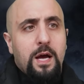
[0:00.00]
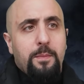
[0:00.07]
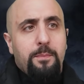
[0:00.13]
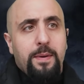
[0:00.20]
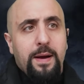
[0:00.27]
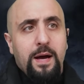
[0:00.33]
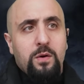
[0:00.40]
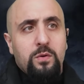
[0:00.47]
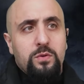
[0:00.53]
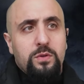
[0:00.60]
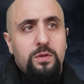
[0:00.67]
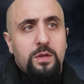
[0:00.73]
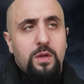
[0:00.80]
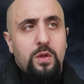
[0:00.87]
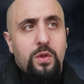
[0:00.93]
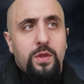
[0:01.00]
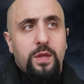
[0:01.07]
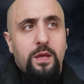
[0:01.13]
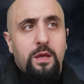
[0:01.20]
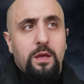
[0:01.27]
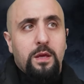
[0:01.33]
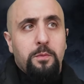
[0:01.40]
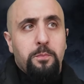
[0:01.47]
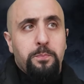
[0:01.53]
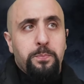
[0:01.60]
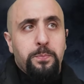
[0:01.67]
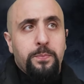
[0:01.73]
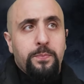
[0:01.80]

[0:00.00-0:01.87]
about the